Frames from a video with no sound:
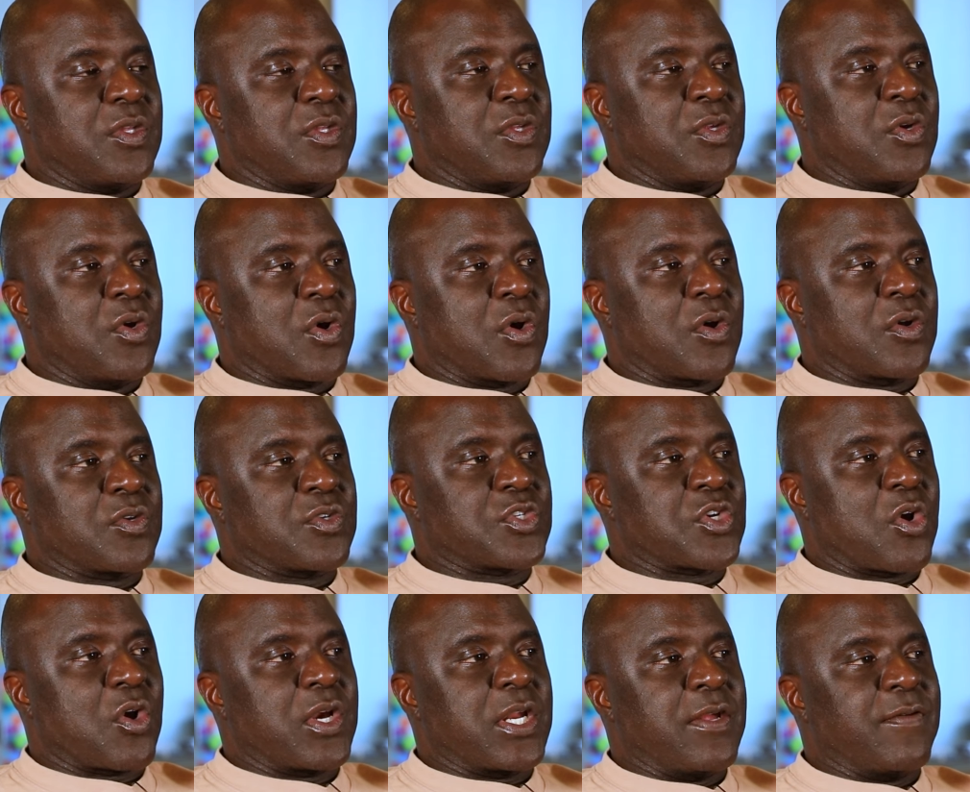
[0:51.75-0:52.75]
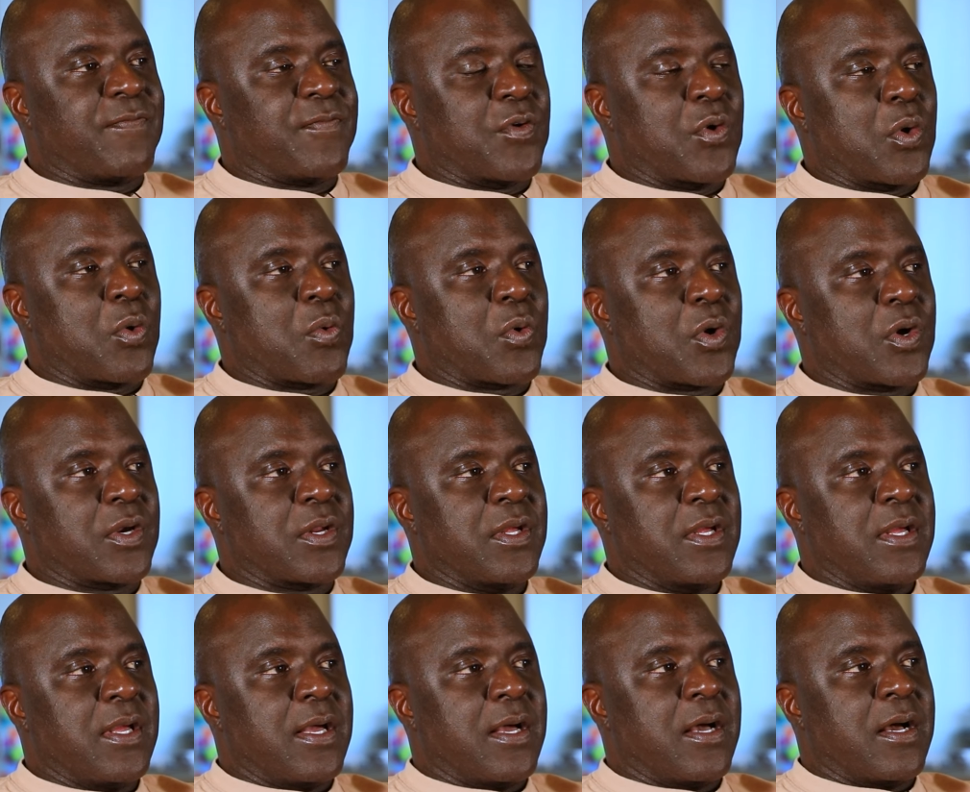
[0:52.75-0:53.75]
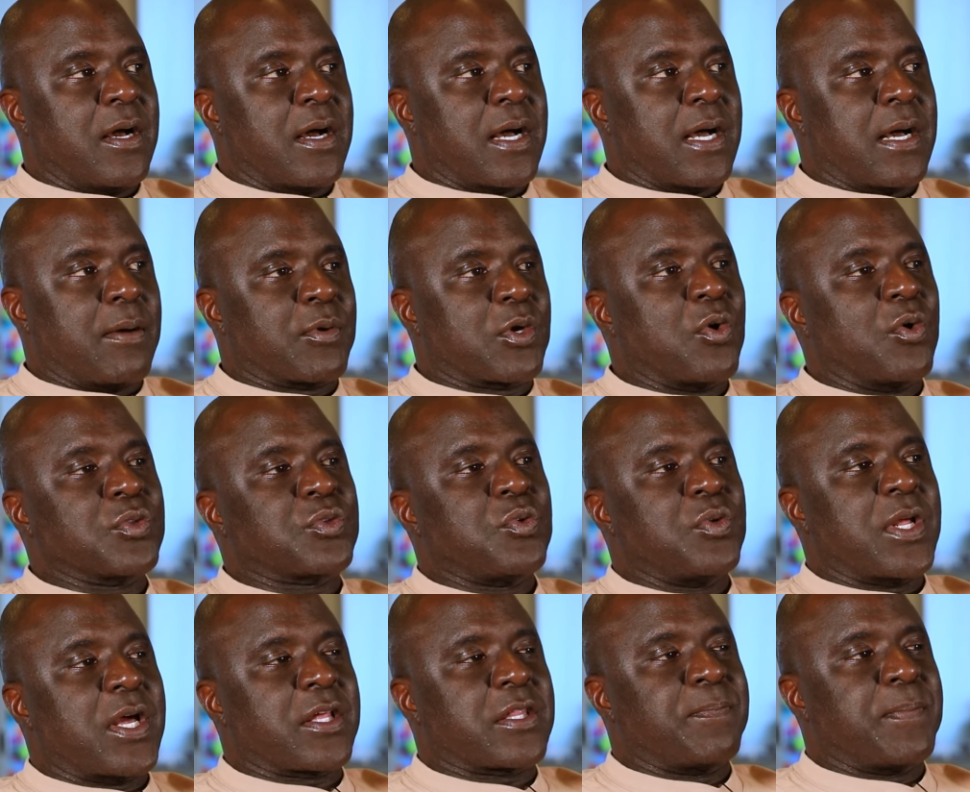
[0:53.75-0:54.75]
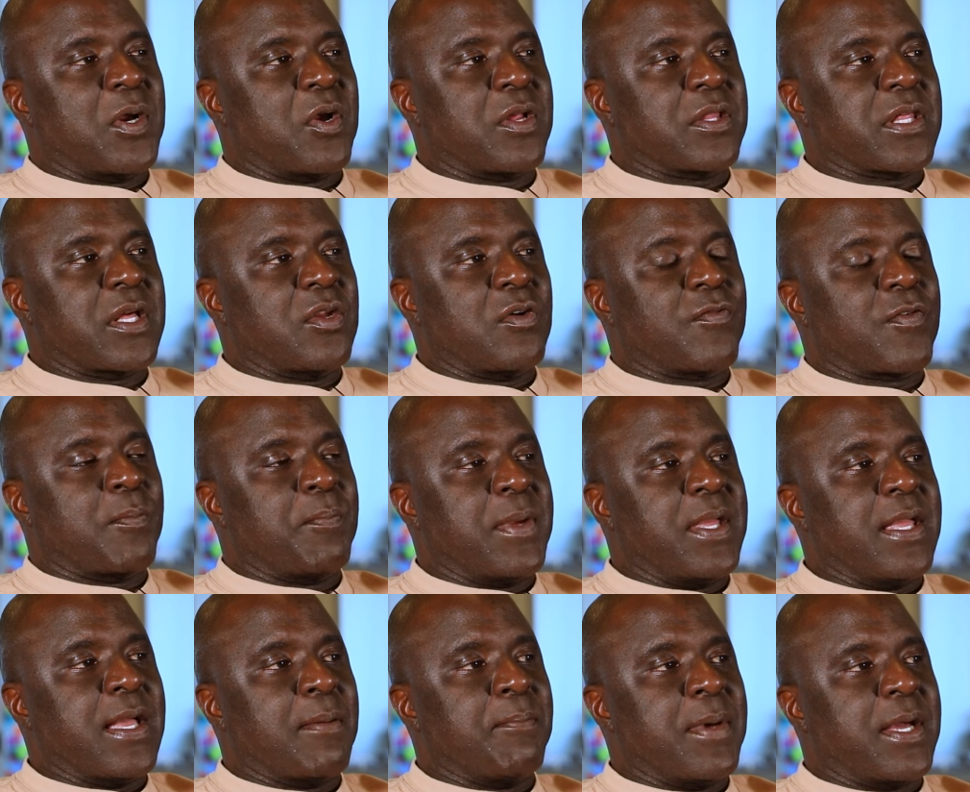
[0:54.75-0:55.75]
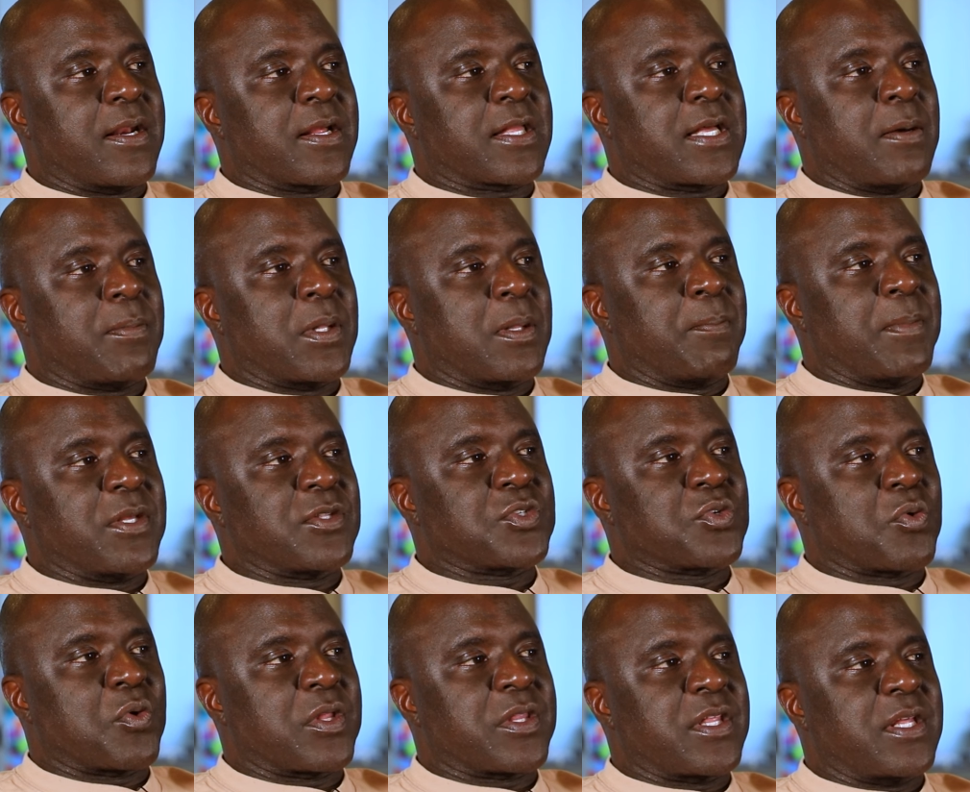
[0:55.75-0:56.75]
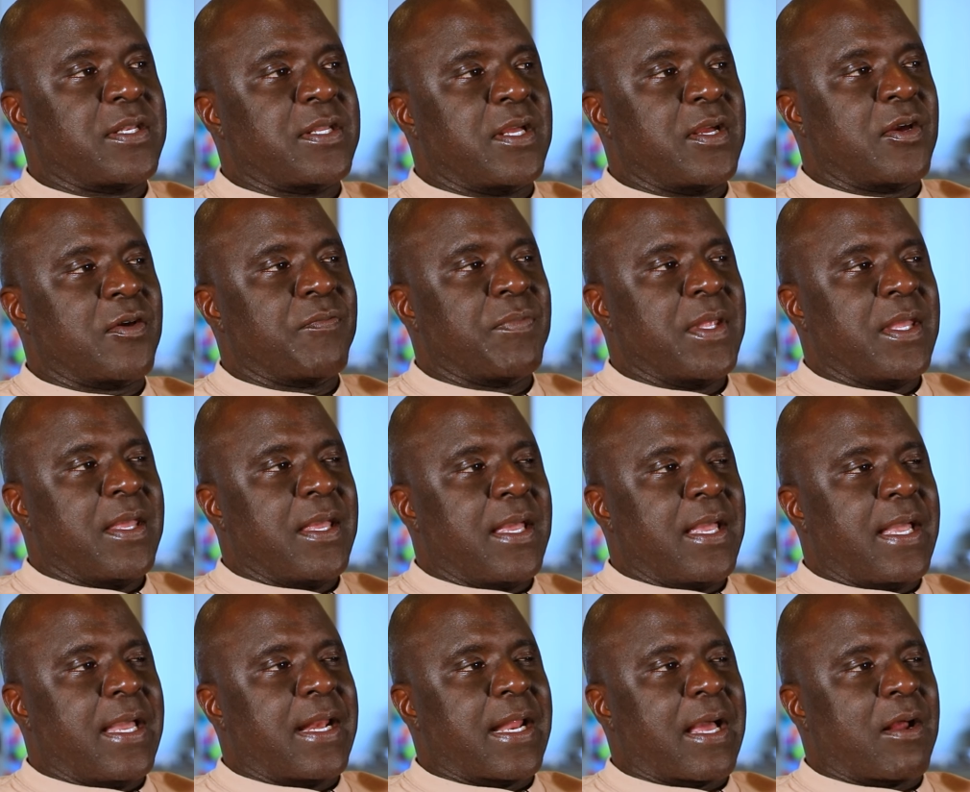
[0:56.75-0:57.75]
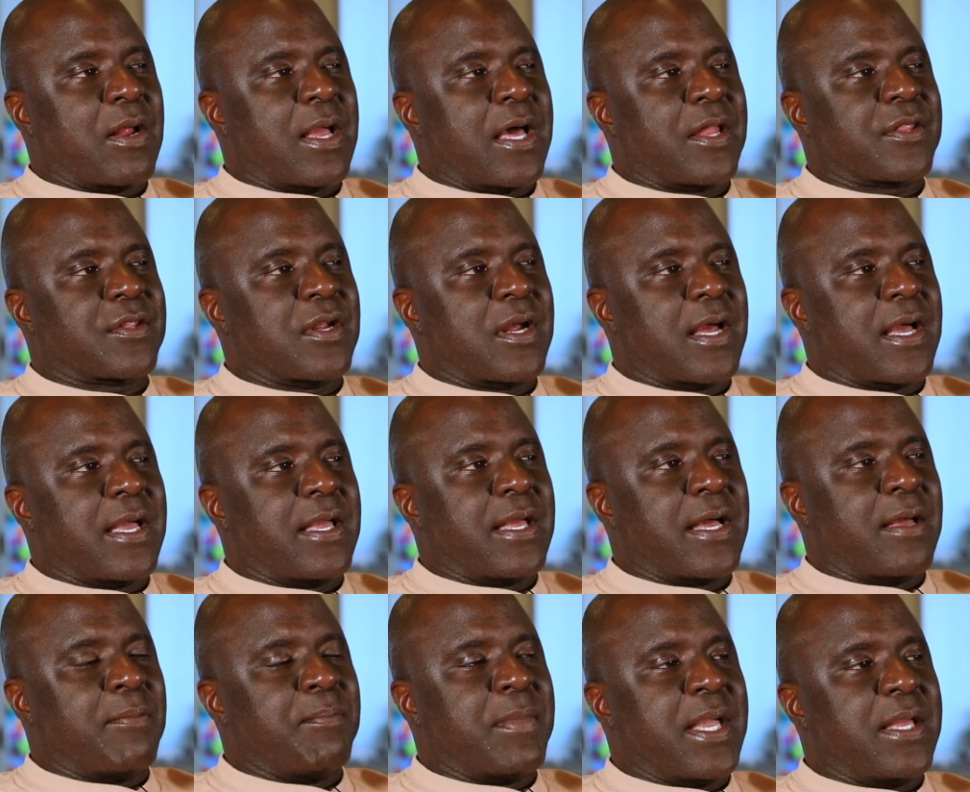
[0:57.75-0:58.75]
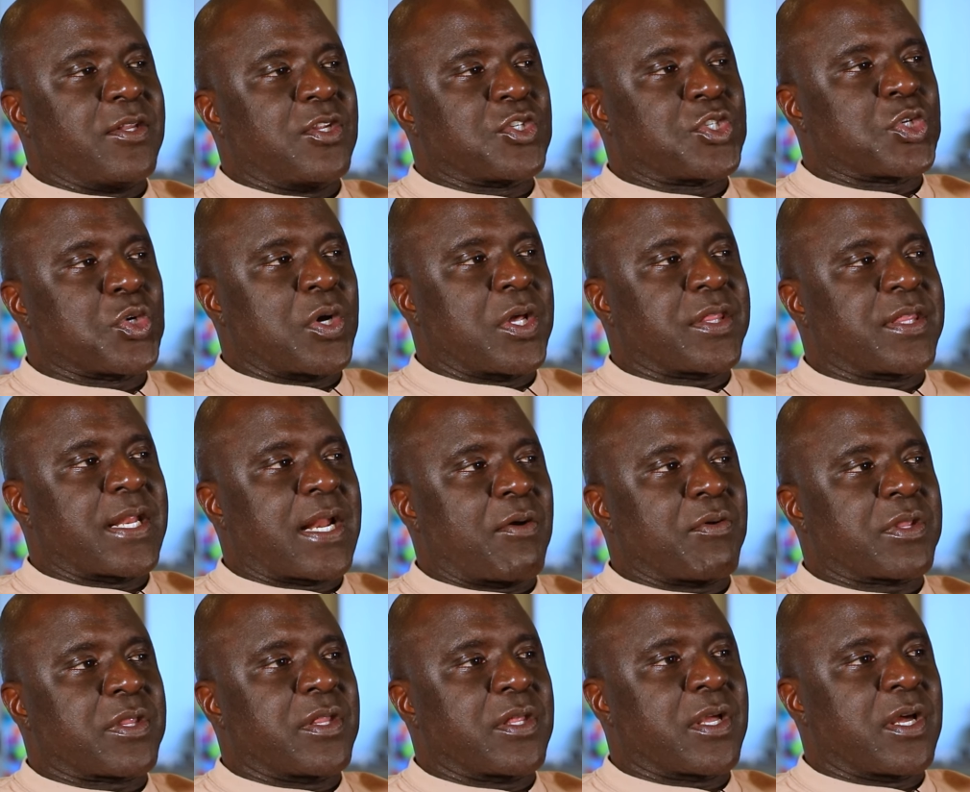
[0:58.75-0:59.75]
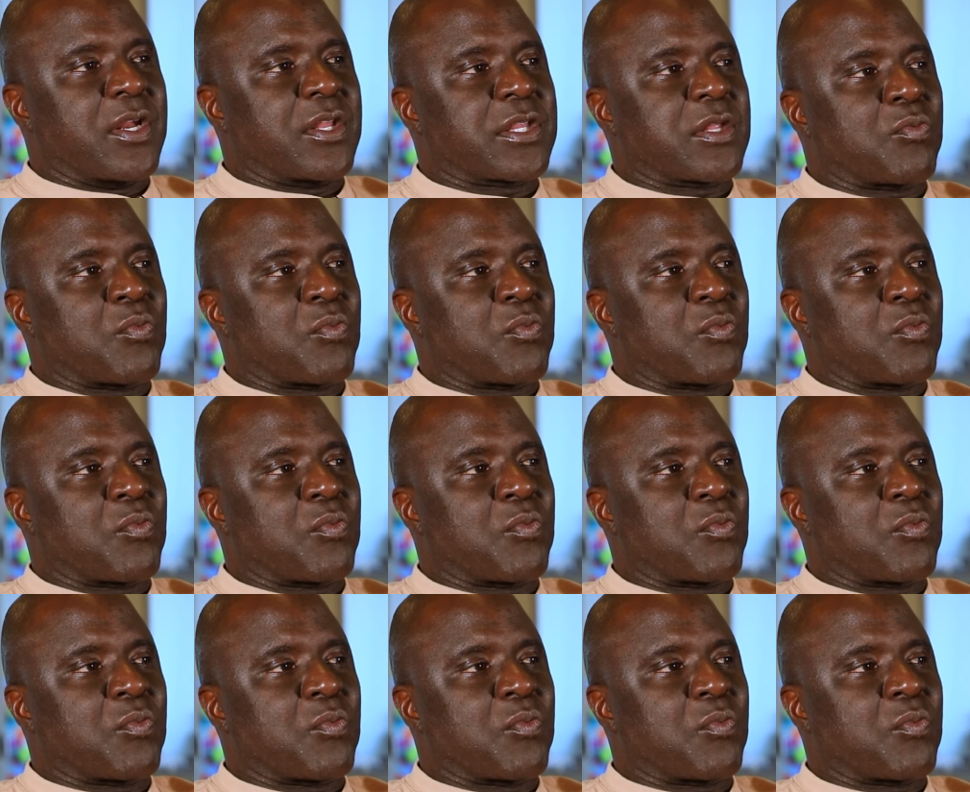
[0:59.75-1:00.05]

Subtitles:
your journey forward going through that experience? I know for me, I met a couple of mentors in there, and I made the choice that I was going to